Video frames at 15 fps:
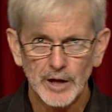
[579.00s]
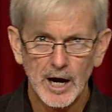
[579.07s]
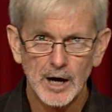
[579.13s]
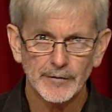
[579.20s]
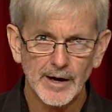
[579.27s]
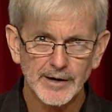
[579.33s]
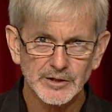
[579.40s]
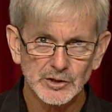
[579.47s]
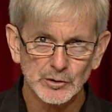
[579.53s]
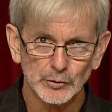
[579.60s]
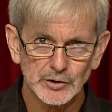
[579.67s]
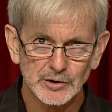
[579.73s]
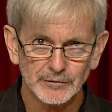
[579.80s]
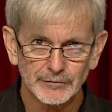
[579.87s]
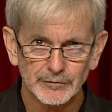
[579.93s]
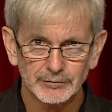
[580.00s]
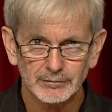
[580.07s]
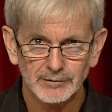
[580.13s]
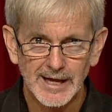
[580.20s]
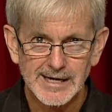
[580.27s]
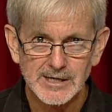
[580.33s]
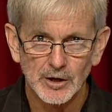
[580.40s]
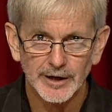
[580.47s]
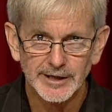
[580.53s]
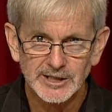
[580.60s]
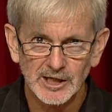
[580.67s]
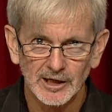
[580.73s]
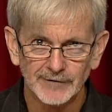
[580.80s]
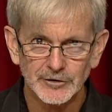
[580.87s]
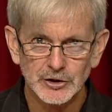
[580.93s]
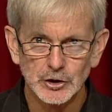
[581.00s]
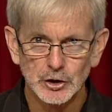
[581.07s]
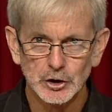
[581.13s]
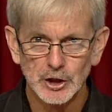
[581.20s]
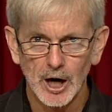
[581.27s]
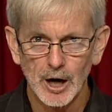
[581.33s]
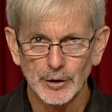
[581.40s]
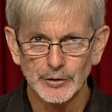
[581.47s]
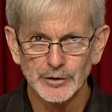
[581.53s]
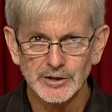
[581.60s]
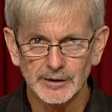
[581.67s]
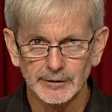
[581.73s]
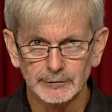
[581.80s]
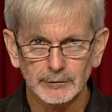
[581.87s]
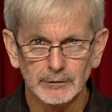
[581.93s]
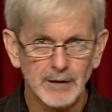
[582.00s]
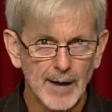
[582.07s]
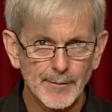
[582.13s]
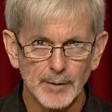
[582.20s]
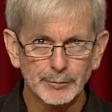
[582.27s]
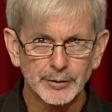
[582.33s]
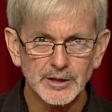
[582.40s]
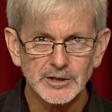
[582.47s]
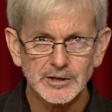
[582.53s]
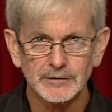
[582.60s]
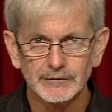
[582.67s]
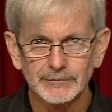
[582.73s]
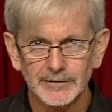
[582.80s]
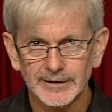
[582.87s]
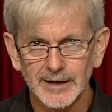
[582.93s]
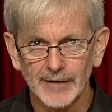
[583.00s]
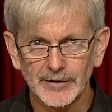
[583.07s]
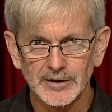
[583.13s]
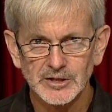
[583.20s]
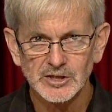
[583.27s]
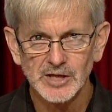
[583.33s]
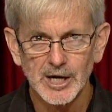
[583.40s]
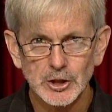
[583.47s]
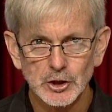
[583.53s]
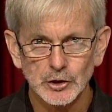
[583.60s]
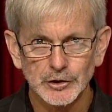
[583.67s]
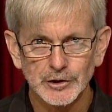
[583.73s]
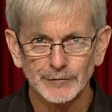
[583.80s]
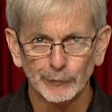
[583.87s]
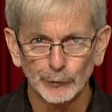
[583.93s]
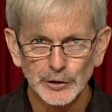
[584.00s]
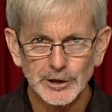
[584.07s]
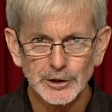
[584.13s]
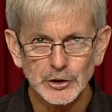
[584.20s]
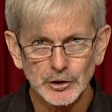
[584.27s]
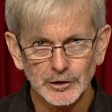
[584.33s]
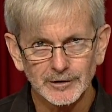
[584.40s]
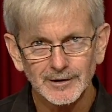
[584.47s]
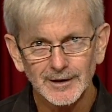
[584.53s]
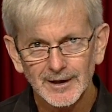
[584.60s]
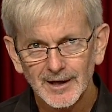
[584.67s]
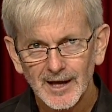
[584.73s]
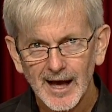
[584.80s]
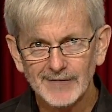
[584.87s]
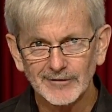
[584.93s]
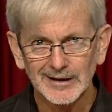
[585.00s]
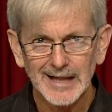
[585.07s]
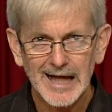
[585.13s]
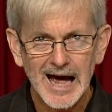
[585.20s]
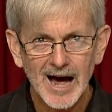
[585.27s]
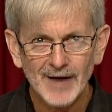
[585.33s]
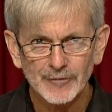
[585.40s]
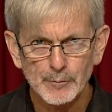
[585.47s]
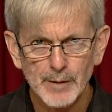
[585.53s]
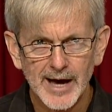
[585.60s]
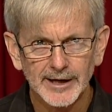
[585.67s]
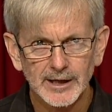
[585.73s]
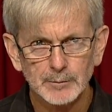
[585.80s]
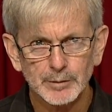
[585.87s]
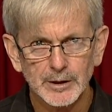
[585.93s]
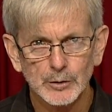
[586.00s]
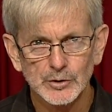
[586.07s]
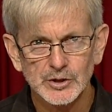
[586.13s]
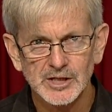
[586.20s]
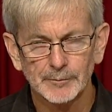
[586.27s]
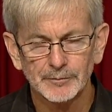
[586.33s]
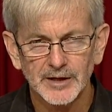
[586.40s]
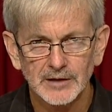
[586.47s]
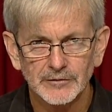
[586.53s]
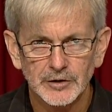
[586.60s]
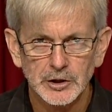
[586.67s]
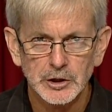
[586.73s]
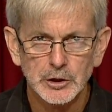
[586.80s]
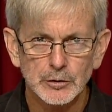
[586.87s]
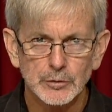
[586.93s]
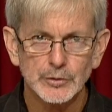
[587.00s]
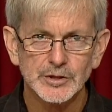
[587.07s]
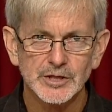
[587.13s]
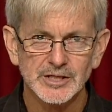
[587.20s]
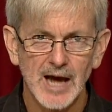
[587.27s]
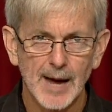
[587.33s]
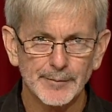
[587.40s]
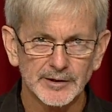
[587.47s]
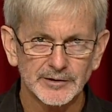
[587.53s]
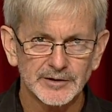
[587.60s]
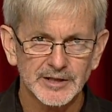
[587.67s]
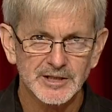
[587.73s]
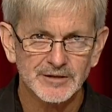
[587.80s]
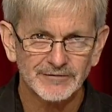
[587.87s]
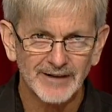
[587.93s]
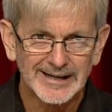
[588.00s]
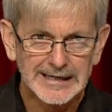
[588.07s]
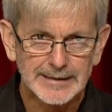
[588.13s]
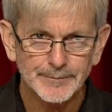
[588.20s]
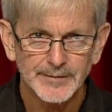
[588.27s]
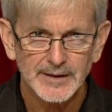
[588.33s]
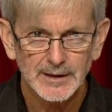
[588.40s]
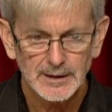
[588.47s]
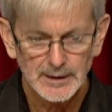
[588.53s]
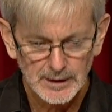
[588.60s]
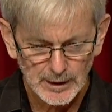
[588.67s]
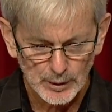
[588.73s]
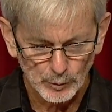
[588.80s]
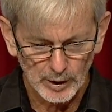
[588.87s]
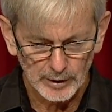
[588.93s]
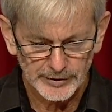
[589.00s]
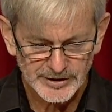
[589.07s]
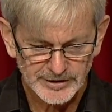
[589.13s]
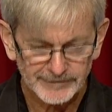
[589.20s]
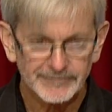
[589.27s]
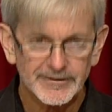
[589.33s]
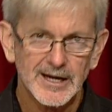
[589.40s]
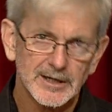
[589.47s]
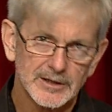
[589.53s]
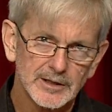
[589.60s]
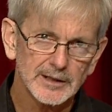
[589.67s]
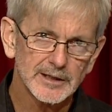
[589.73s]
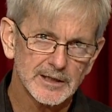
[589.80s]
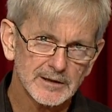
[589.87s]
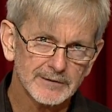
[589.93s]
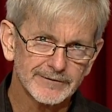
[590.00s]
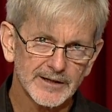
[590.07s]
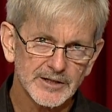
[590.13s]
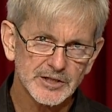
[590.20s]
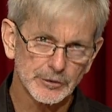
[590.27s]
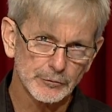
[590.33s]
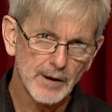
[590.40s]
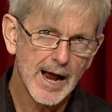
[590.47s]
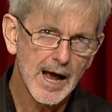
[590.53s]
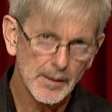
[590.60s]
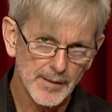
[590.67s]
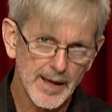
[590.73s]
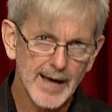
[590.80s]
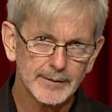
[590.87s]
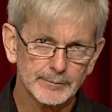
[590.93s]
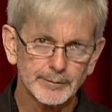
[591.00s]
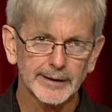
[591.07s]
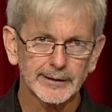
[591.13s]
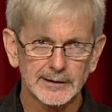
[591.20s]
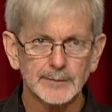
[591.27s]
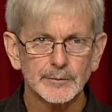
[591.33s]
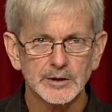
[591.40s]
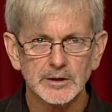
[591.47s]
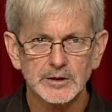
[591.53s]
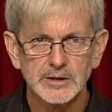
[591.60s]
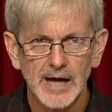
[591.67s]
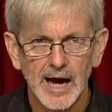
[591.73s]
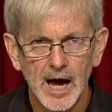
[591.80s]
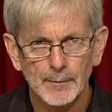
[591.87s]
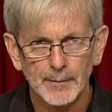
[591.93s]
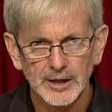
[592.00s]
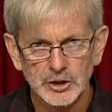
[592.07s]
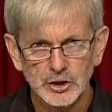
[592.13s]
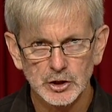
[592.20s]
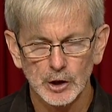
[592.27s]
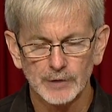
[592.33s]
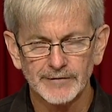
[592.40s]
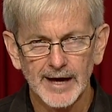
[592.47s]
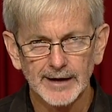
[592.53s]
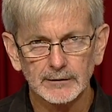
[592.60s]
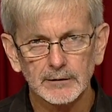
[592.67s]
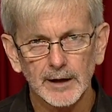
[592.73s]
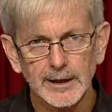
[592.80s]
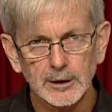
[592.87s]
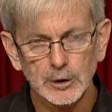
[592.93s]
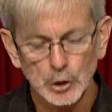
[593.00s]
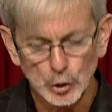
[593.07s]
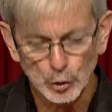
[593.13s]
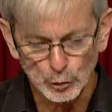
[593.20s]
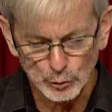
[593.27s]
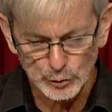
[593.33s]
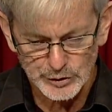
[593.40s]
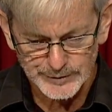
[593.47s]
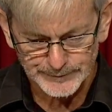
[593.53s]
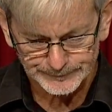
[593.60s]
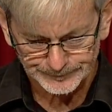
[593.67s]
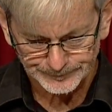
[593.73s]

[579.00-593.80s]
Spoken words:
know those sorts of late night television shows that'll grab a piece of another station's footage and have a laugh about it because something in the news has happened that's funny. Well, there's a fair dealing defence around that, but limited to how much of that they can use.